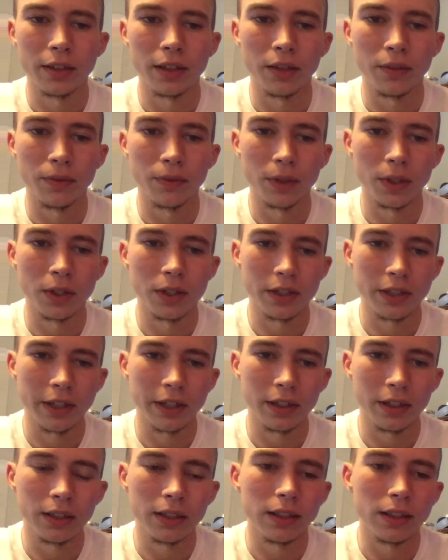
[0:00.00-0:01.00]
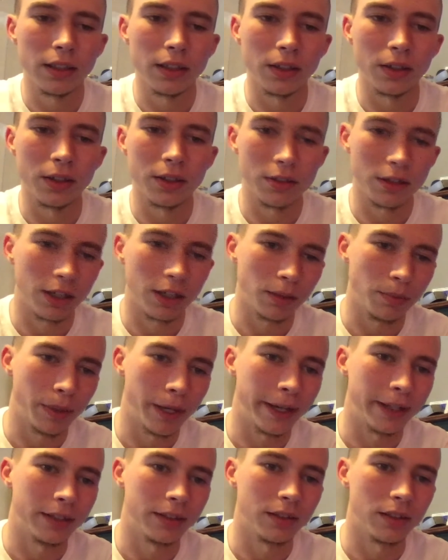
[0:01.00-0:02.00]
the first LED on the
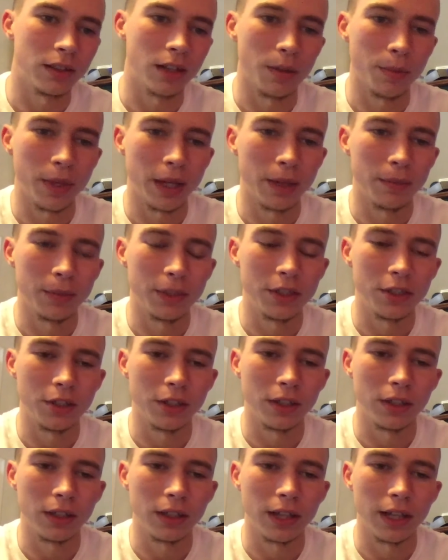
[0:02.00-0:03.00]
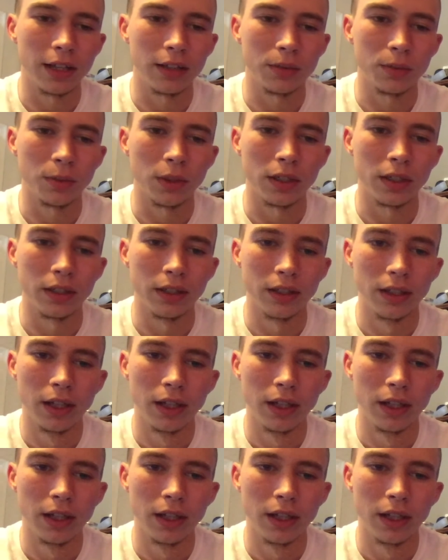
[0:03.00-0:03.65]
StrikePack is lit up. That means you're in class 1.